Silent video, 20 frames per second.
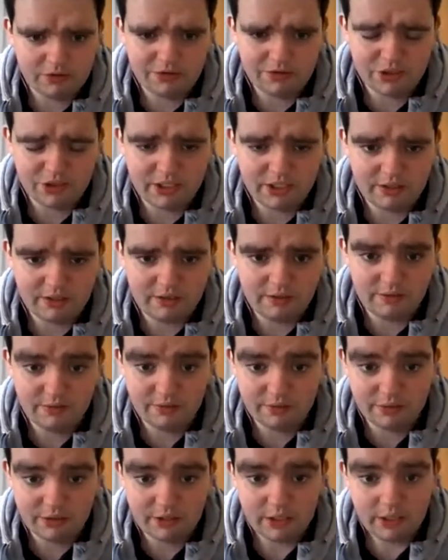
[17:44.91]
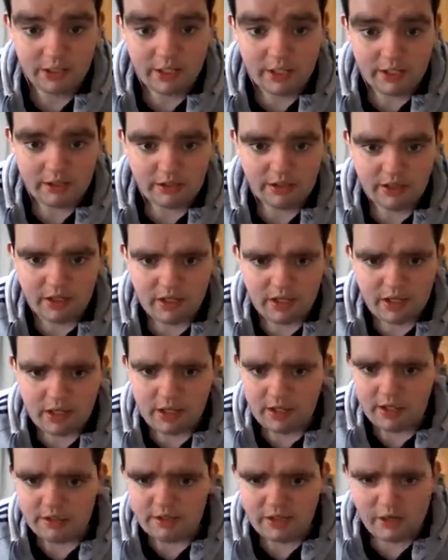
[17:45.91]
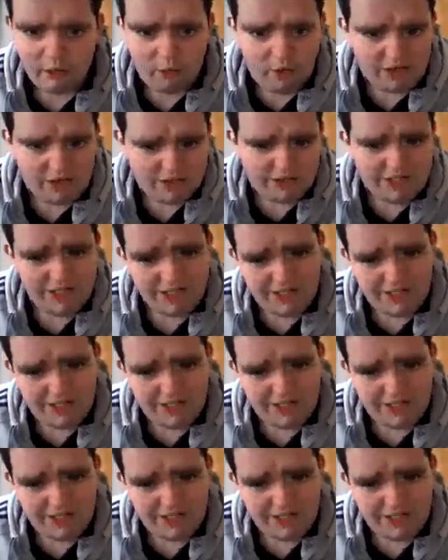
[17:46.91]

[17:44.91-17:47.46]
And now, one thing I'm